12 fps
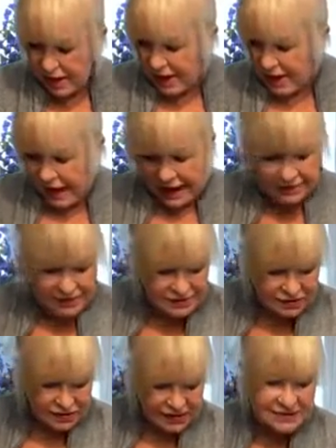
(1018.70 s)
you. And
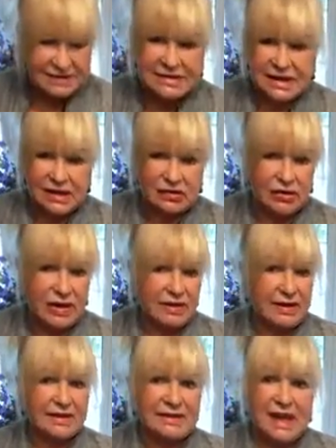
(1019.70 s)
these are, as I say,
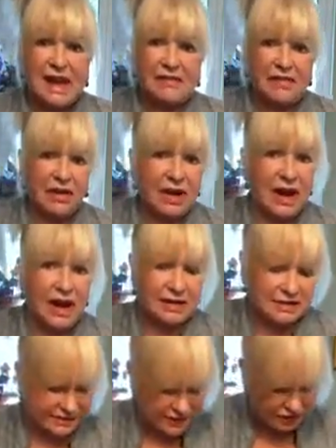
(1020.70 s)
great things to have on
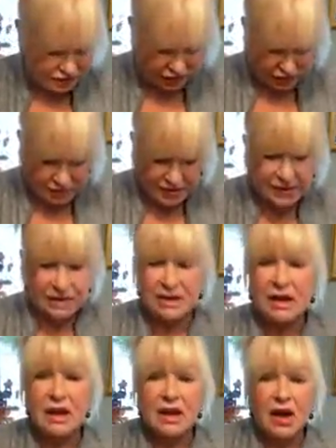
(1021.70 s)
hand. It saves you from
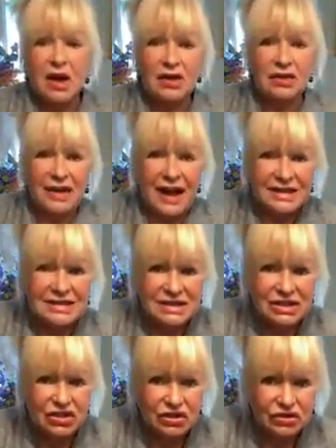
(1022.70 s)
eating all the
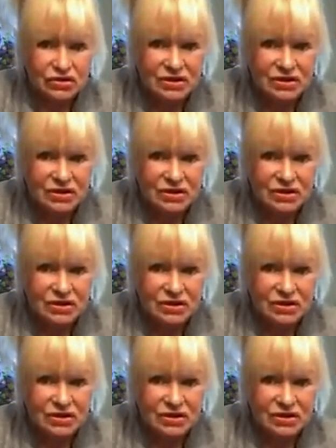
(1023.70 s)
nasty